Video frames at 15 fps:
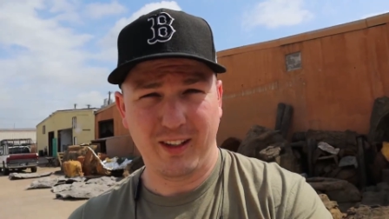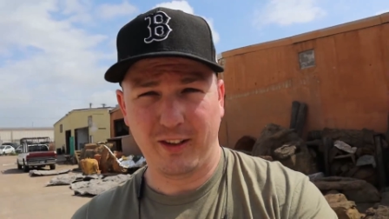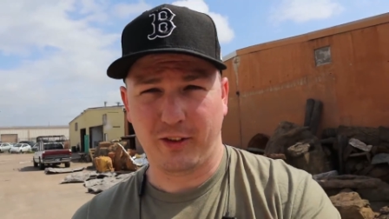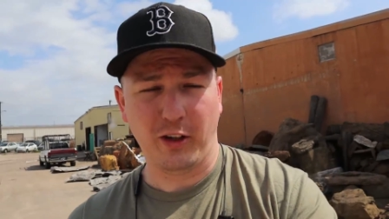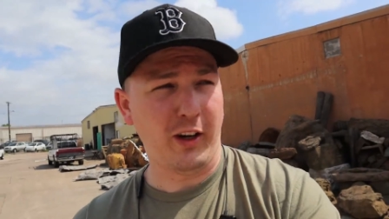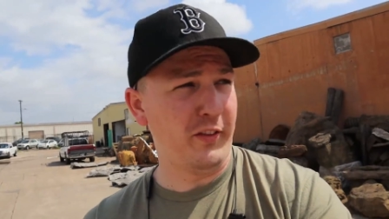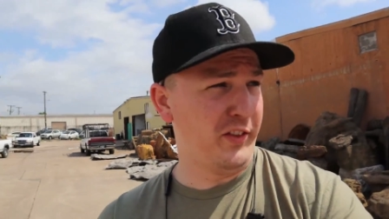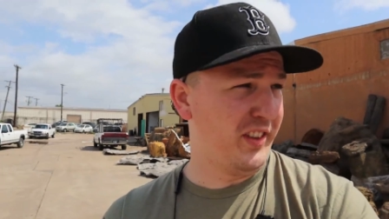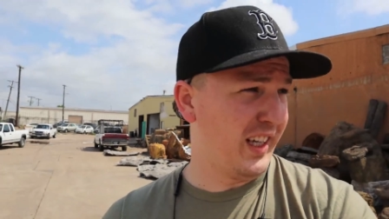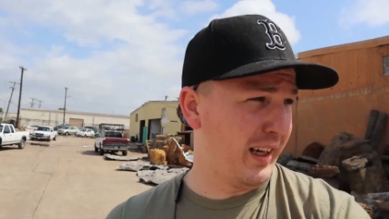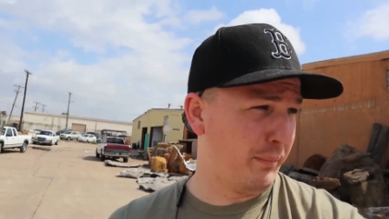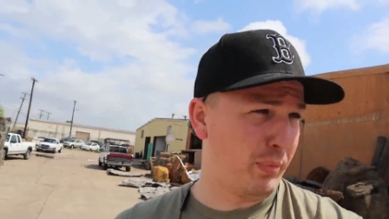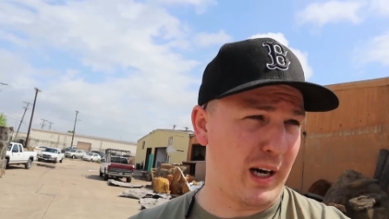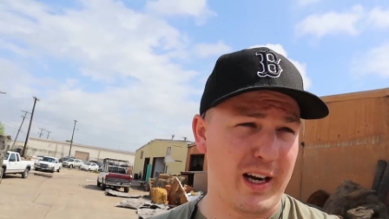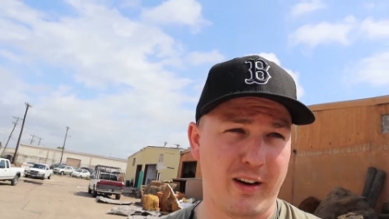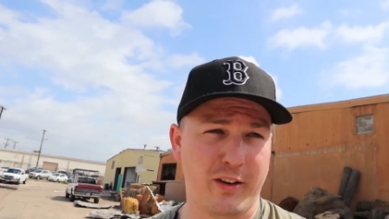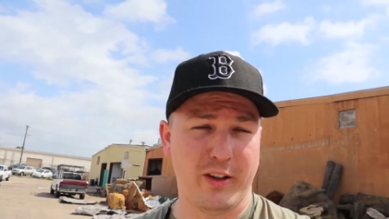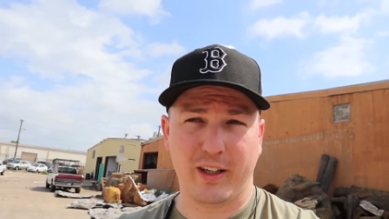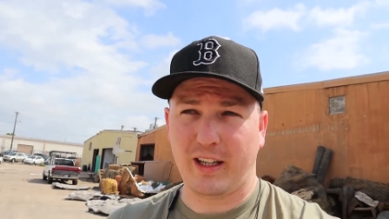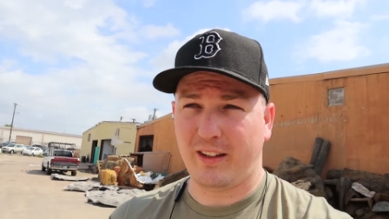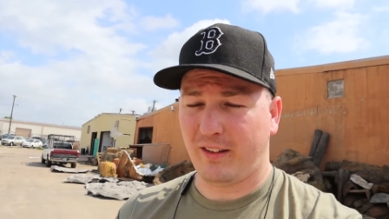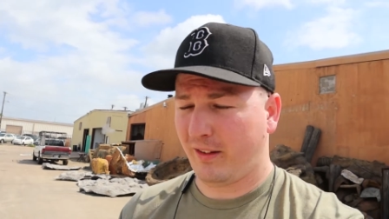Sorry if it's kind of bright out
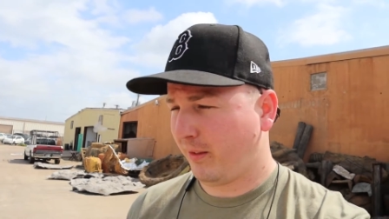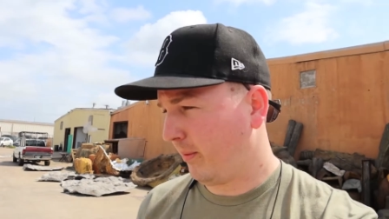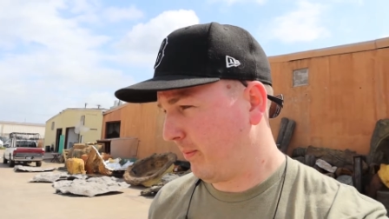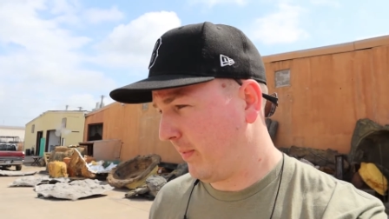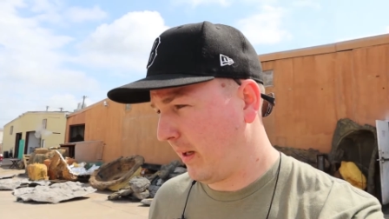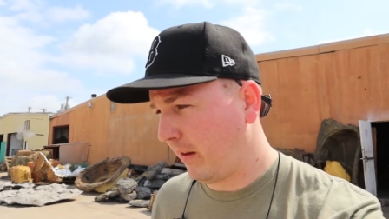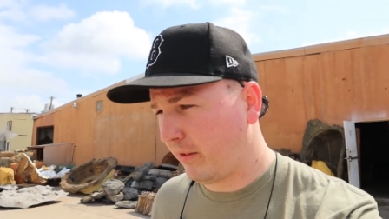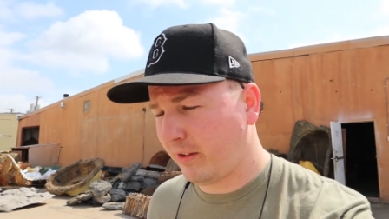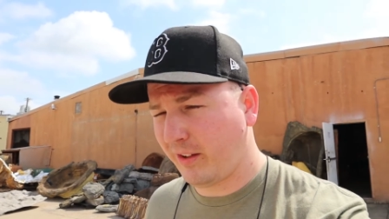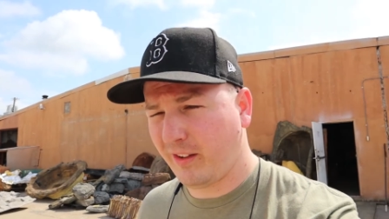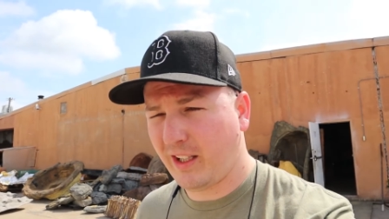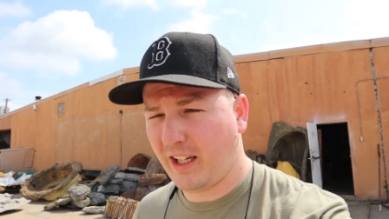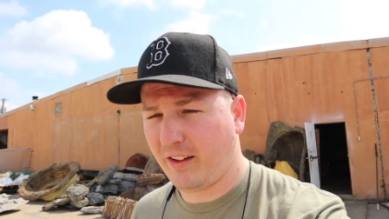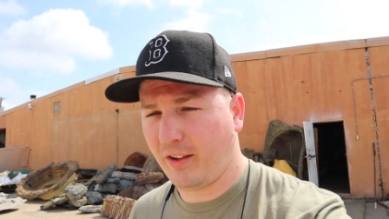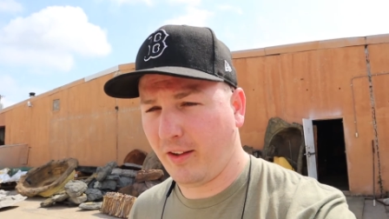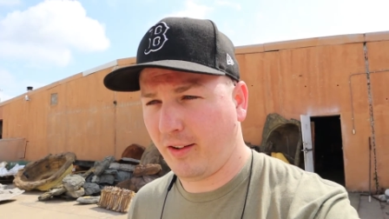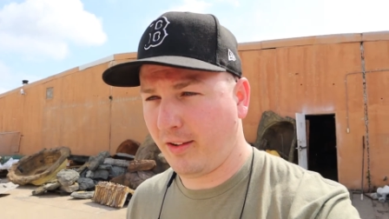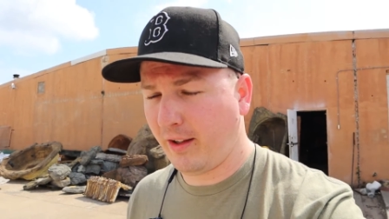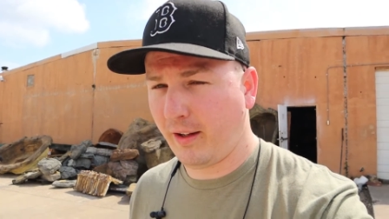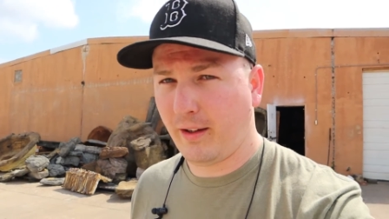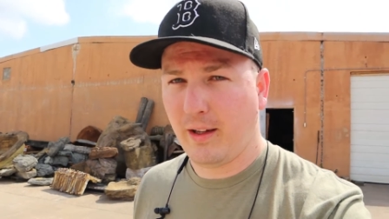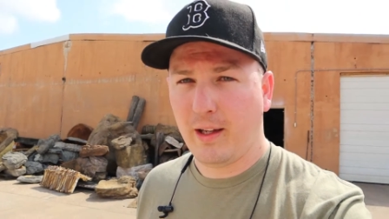here guys, it's obviously Texas
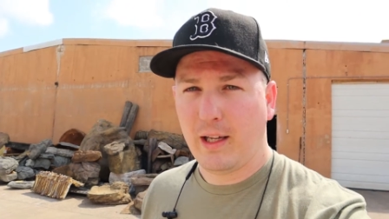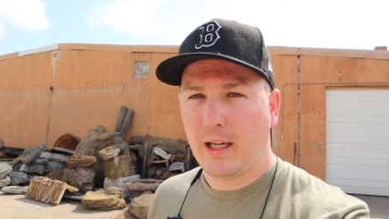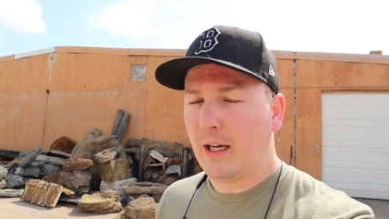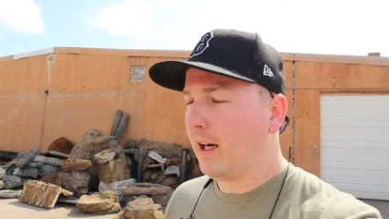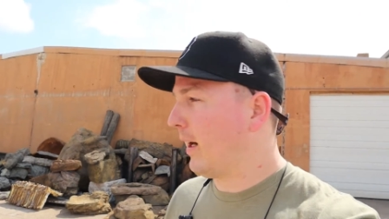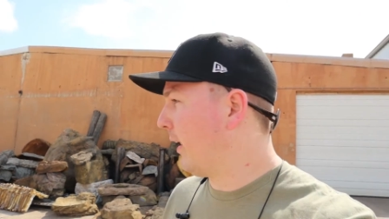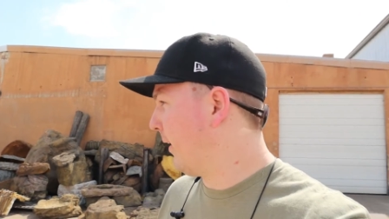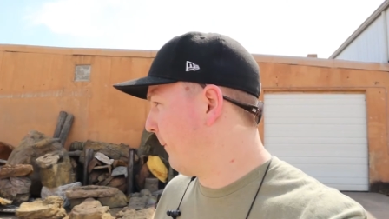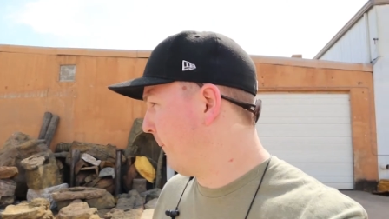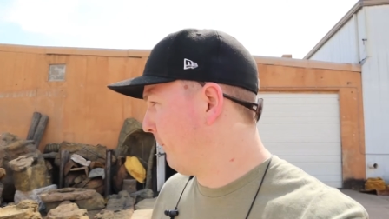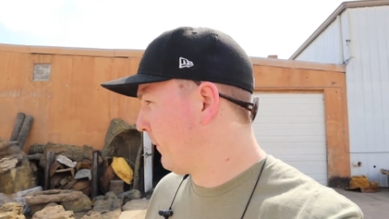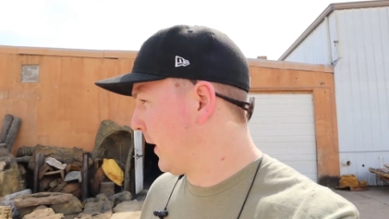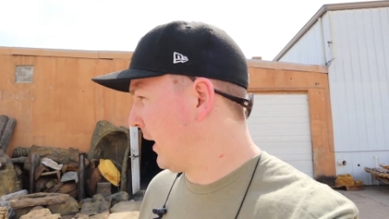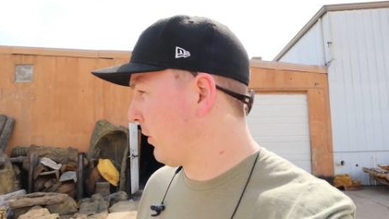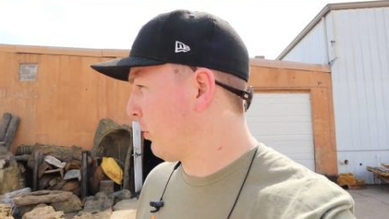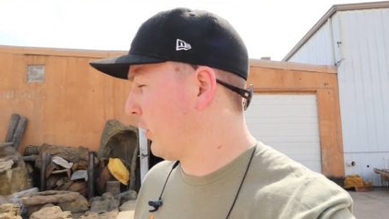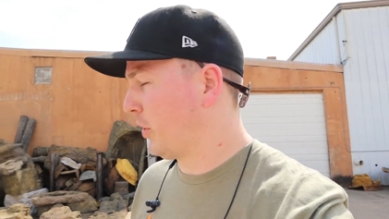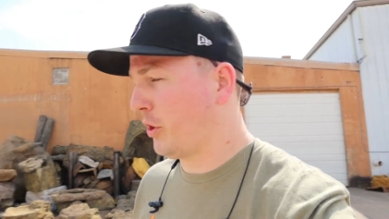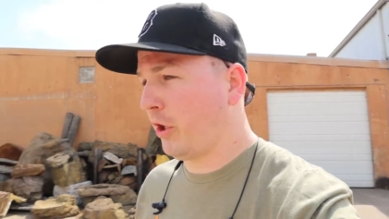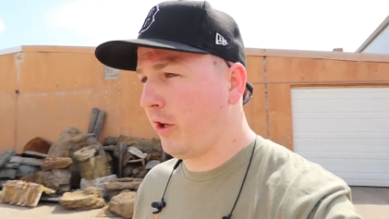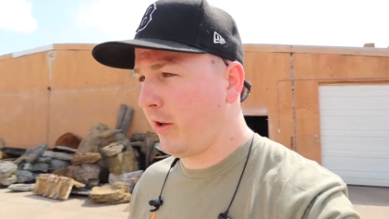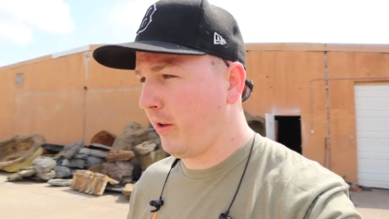sun. Um, I just want
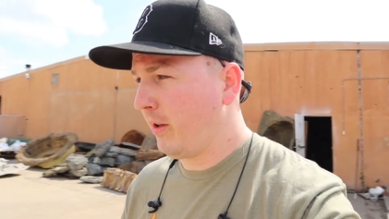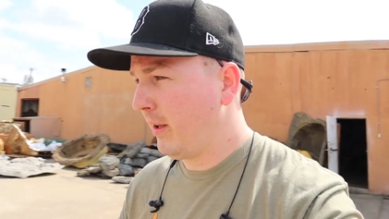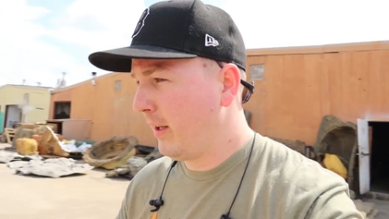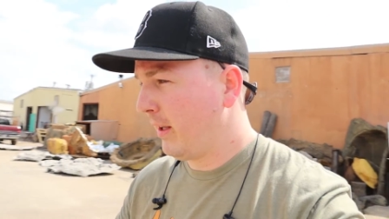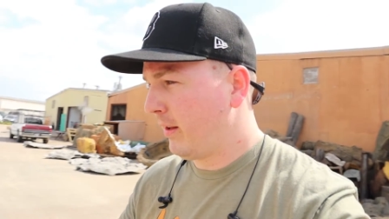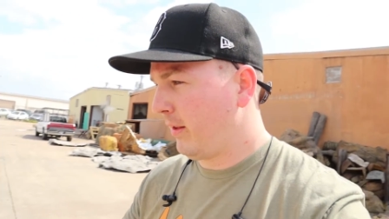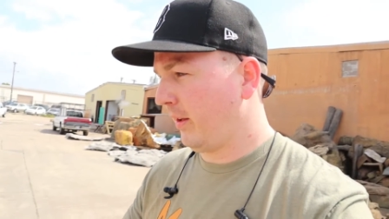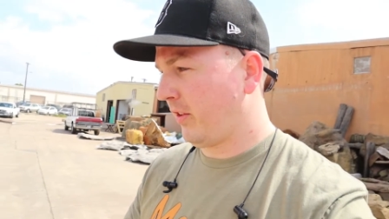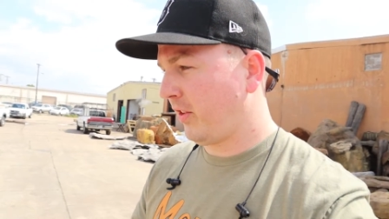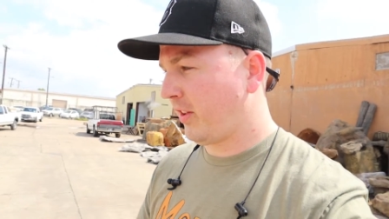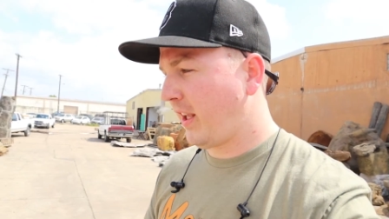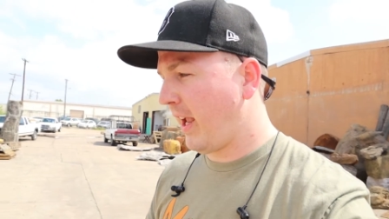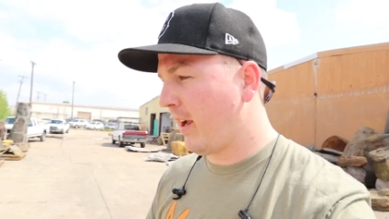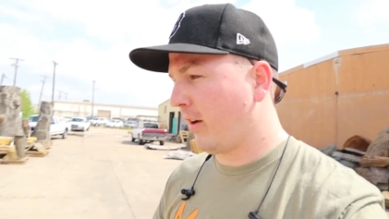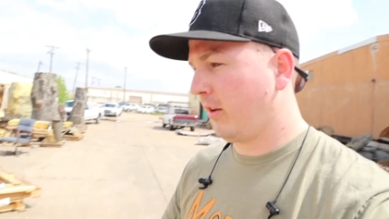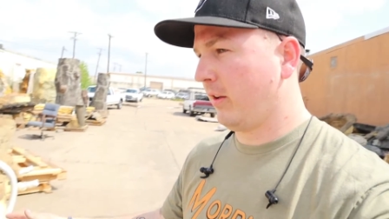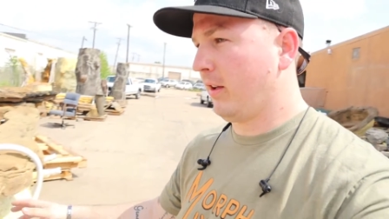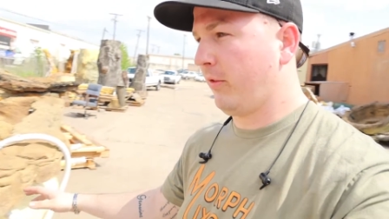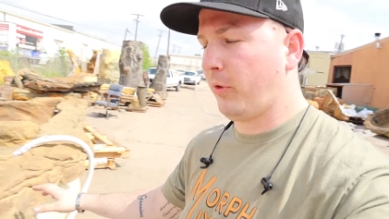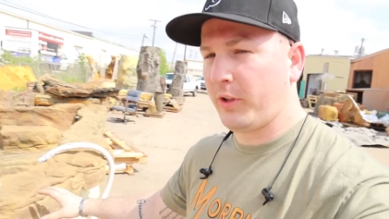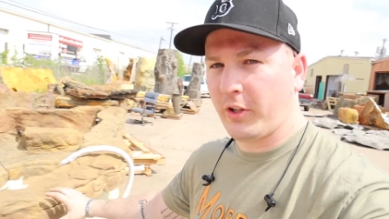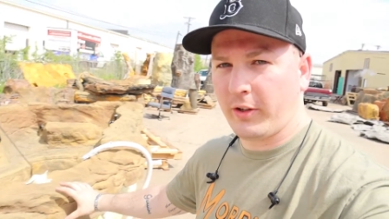to show you the scale
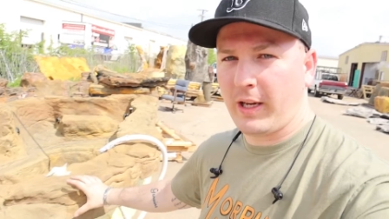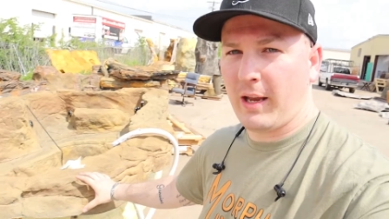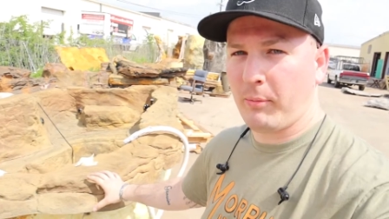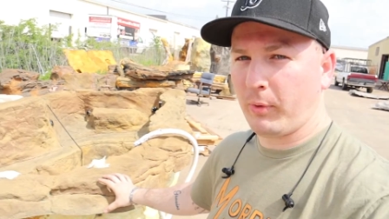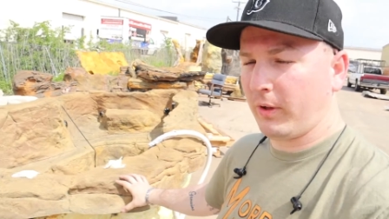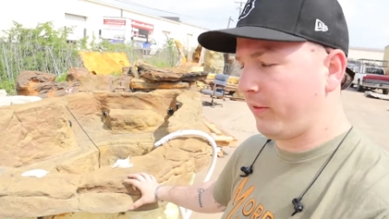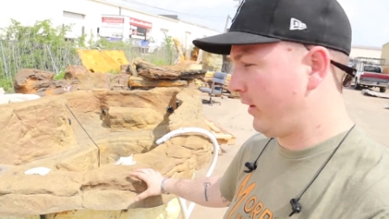of what they're capable